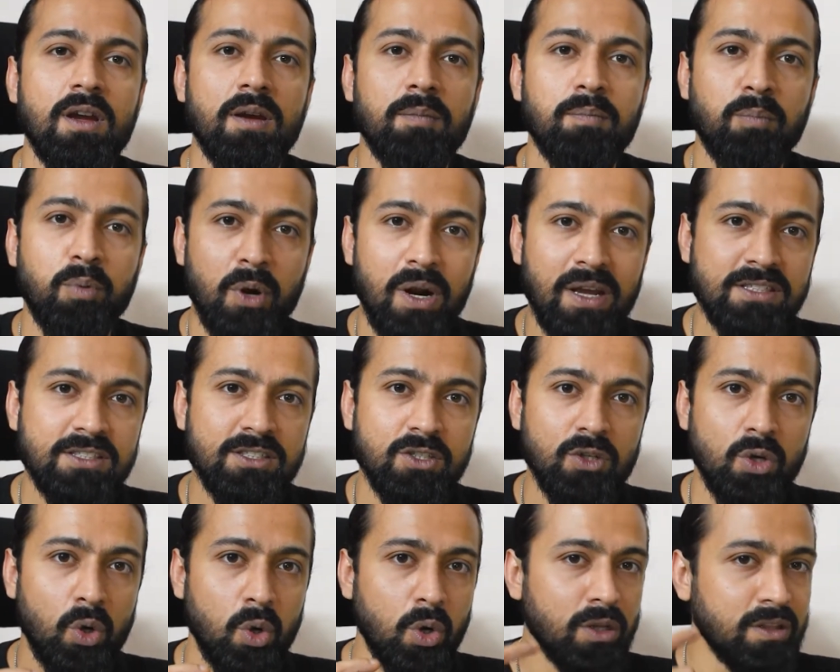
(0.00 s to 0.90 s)

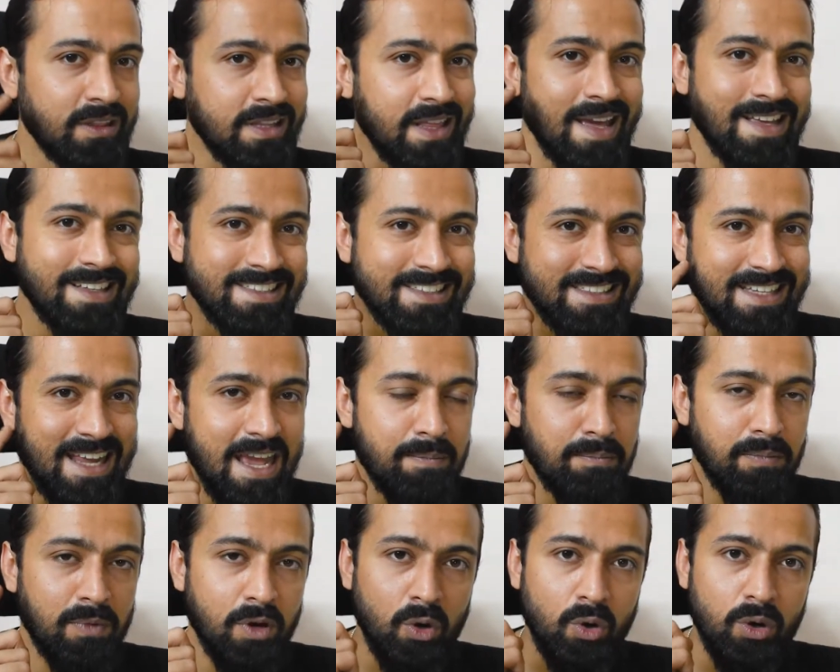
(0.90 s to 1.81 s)
press on their
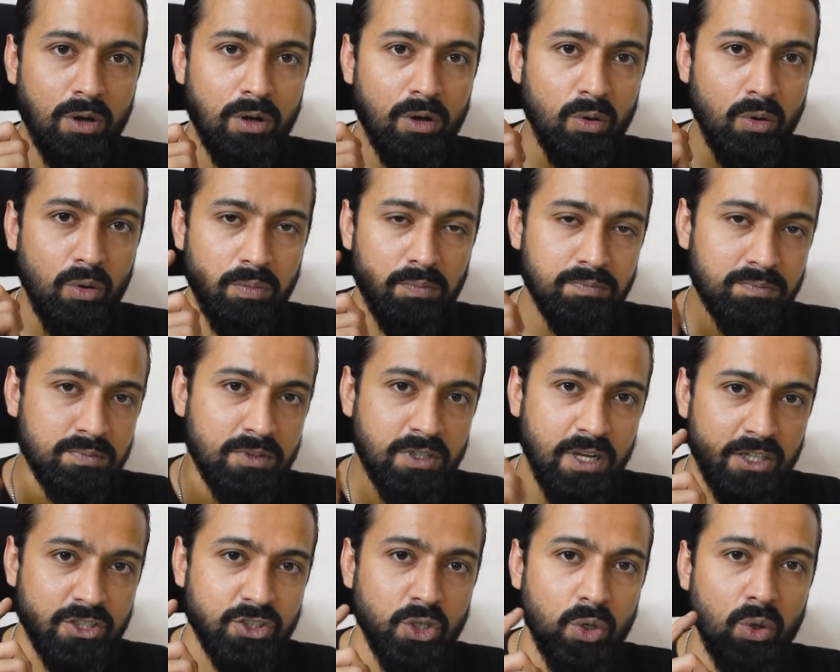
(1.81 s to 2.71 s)
stem or
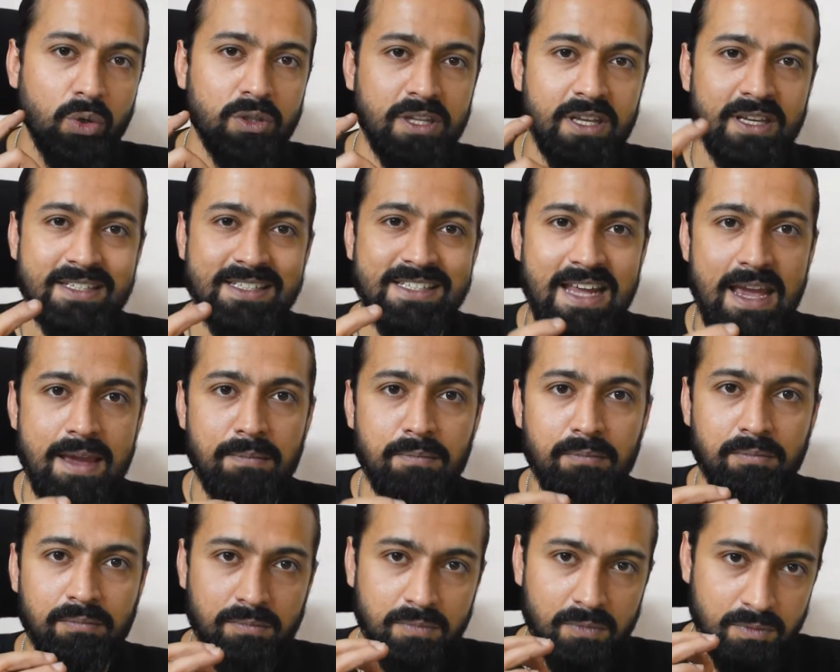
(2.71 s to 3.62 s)
touch on their
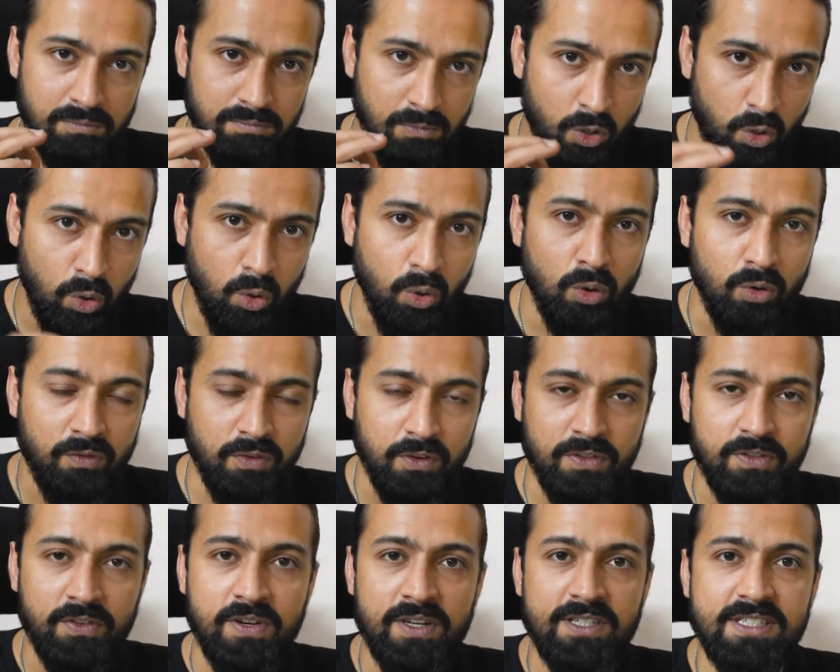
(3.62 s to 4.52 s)
stem, hold for
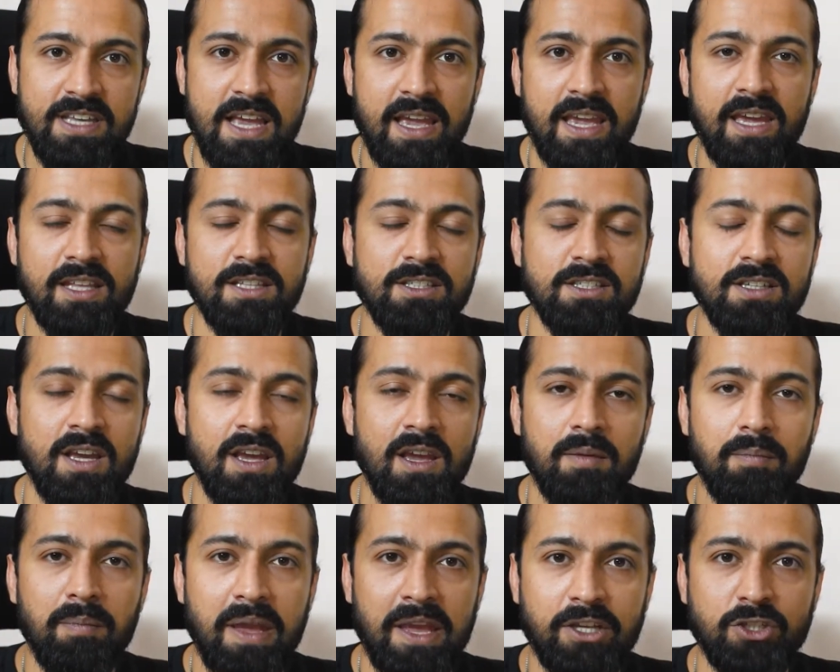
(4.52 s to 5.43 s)
3 seconds,
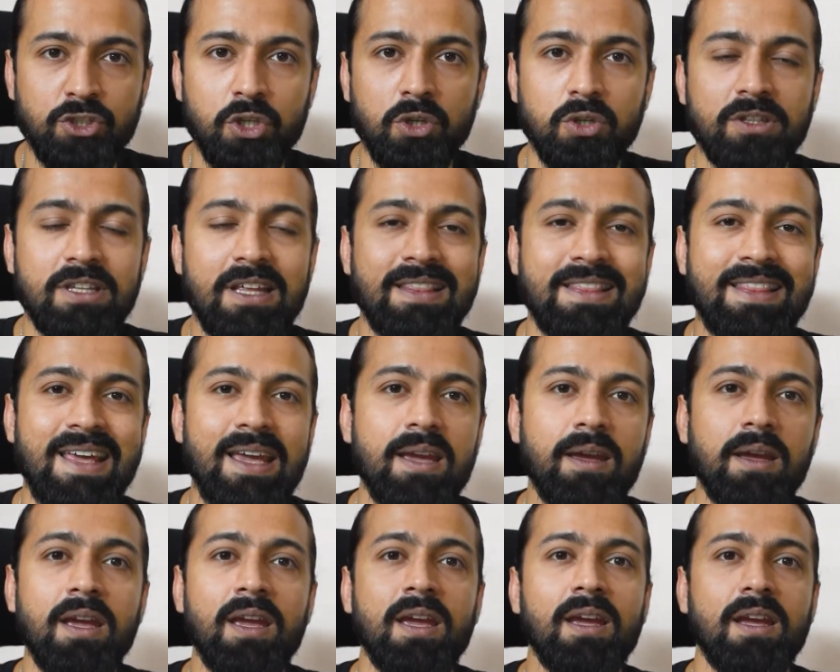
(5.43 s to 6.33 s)
make sure that
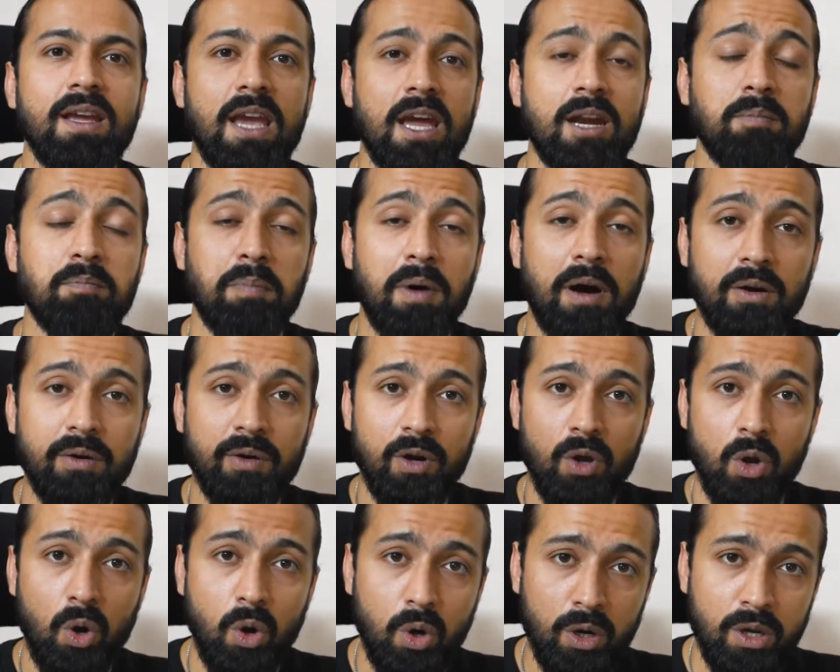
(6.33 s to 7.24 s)
they get
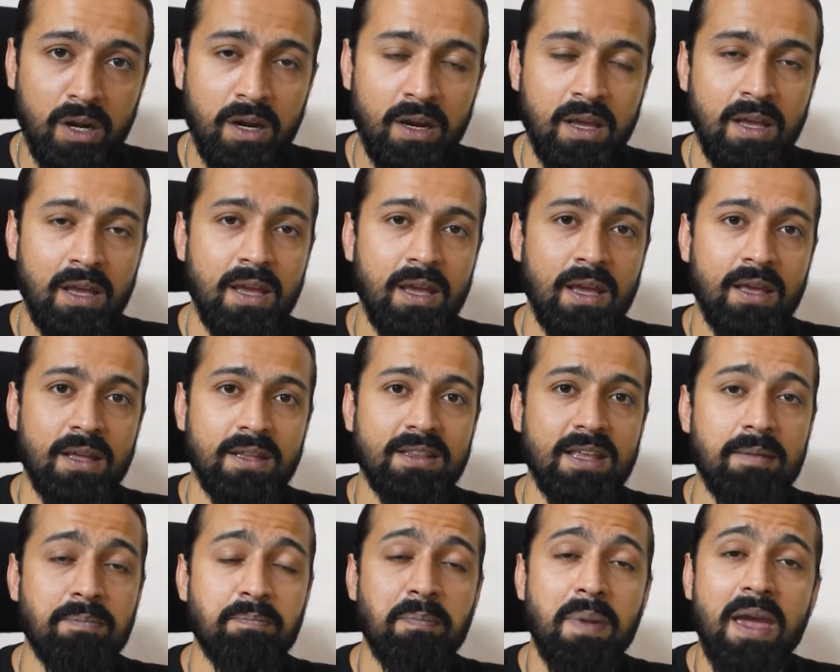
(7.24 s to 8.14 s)
powered on,
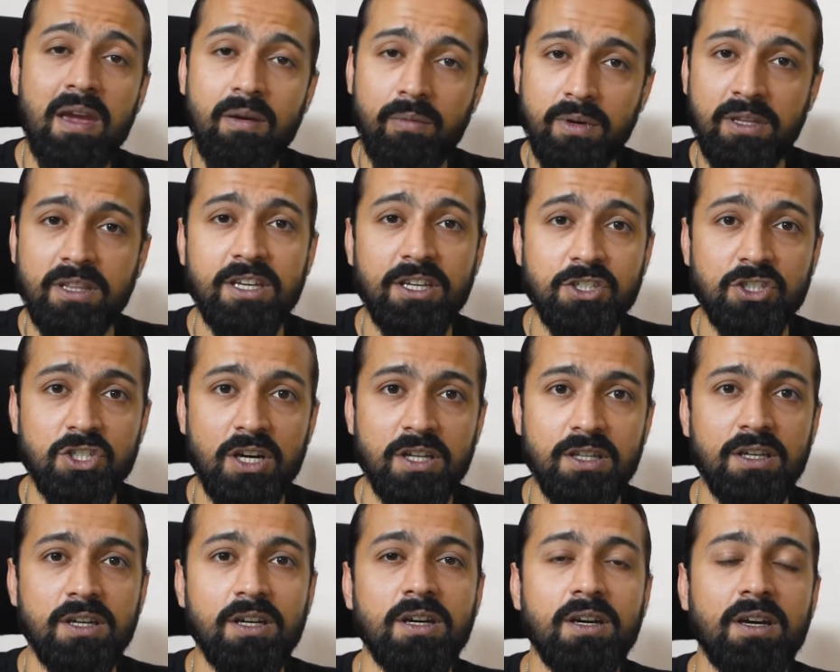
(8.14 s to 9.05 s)
they pair with each
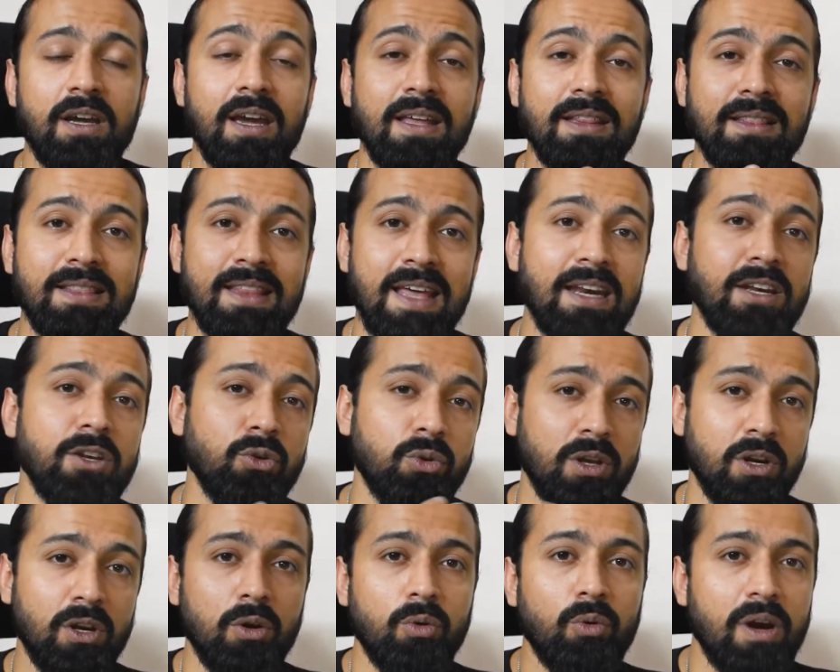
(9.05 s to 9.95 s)
other, and then you
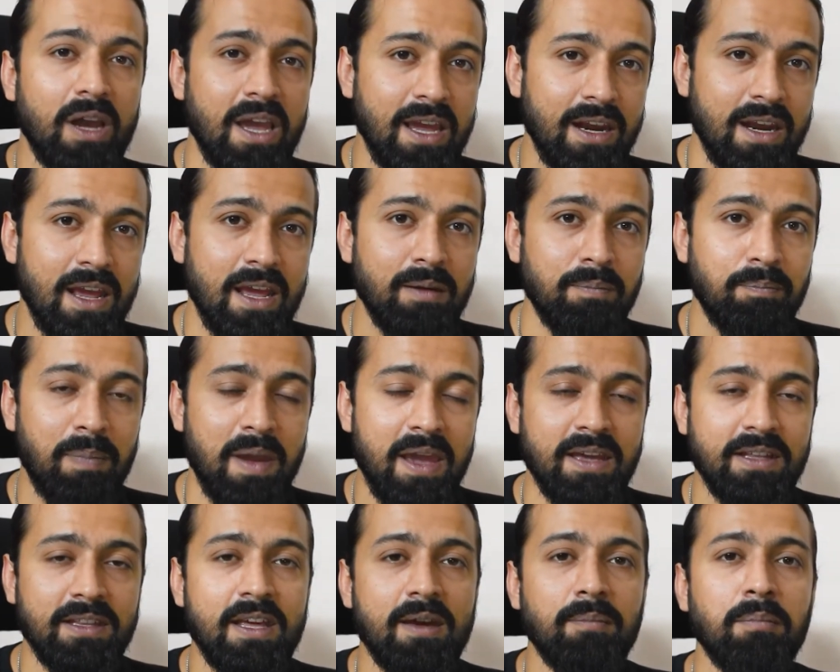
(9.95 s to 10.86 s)
can go ahead and
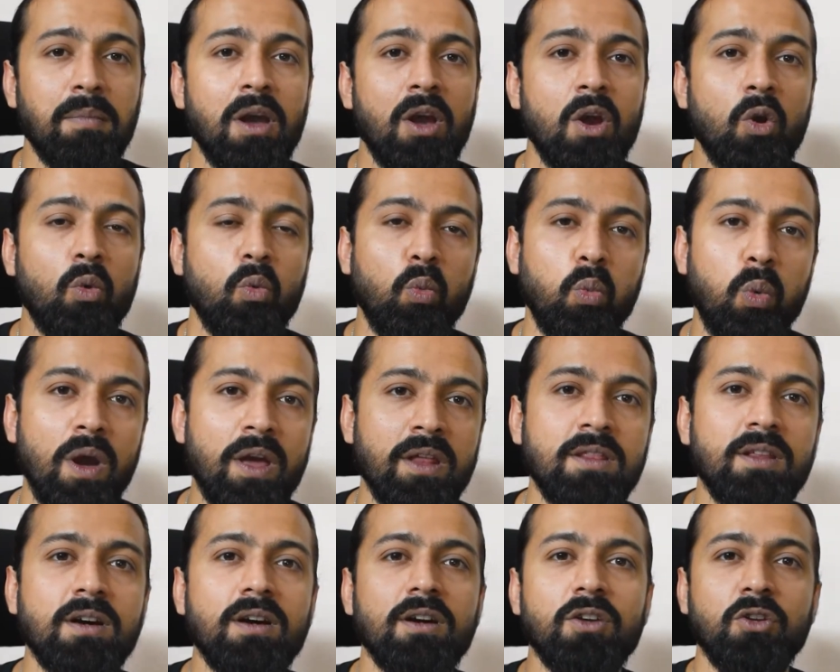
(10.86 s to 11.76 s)
pair them
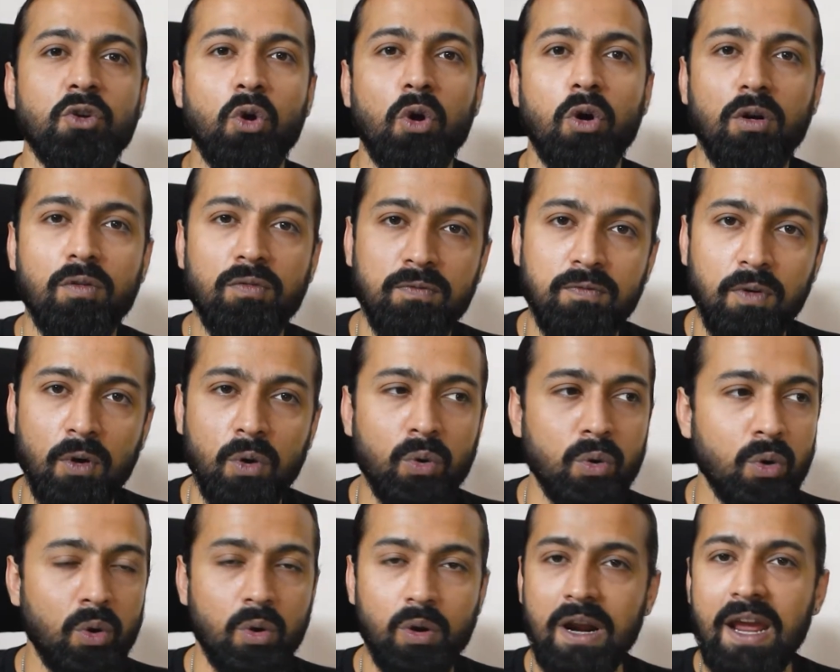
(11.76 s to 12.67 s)
with your
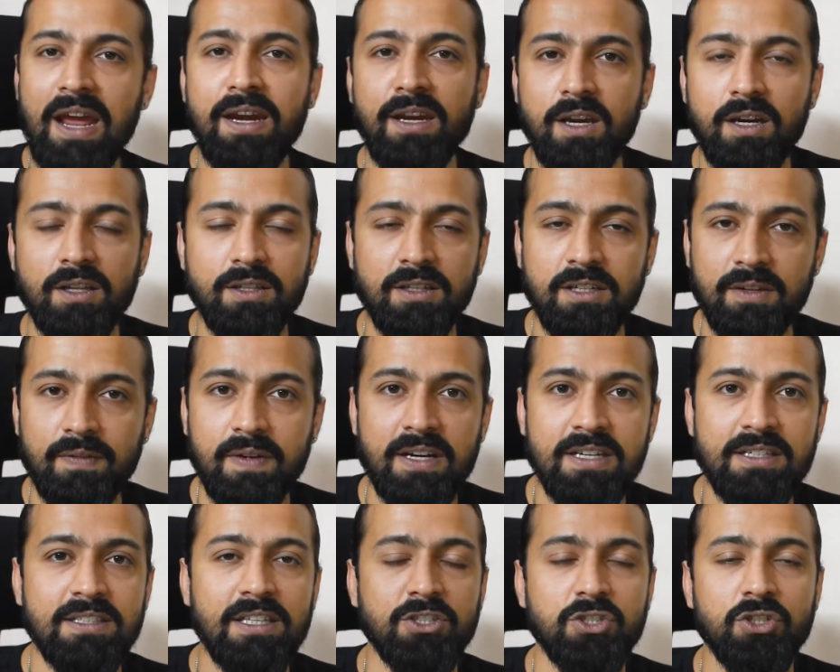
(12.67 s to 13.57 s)
phone or any other
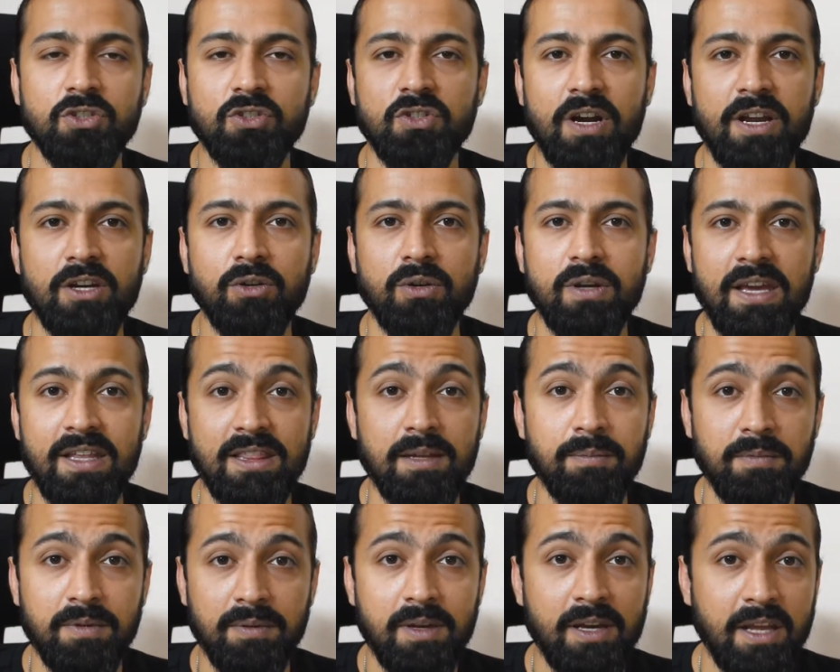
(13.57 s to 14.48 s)
device that you're trying to get
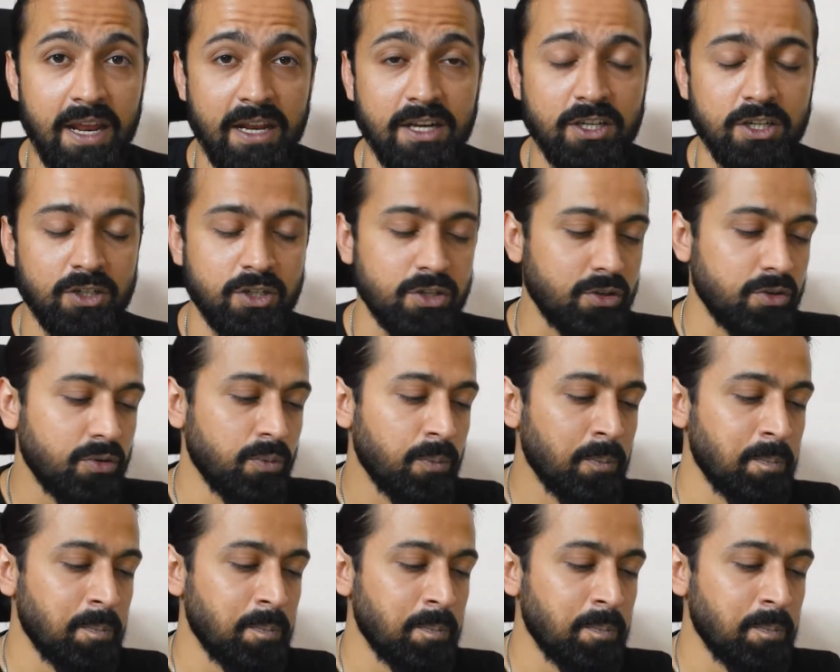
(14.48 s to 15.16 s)
them connected to.